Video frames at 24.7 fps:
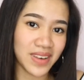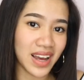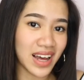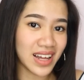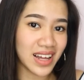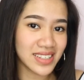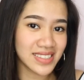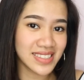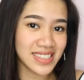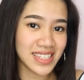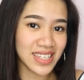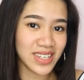
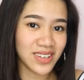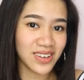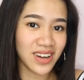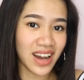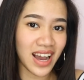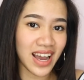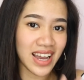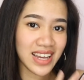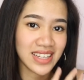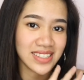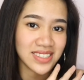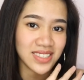I'll see you
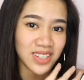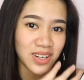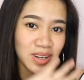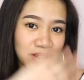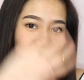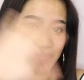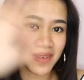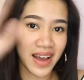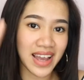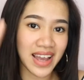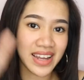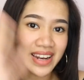guys
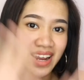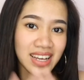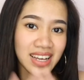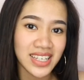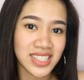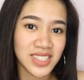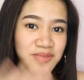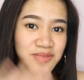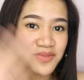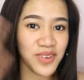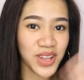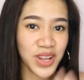on my
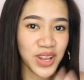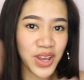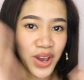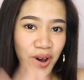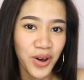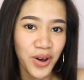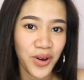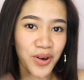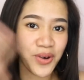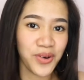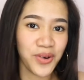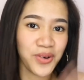next
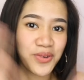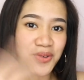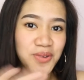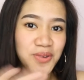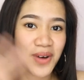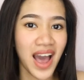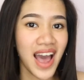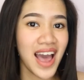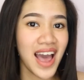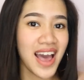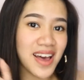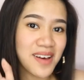video.
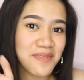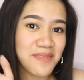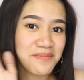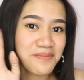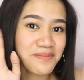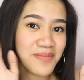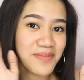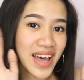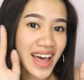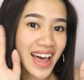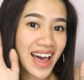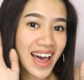
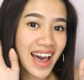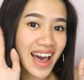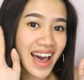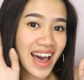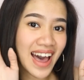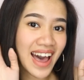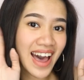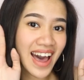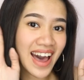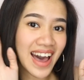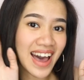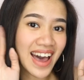
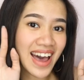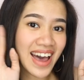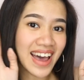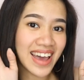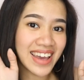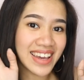Bye!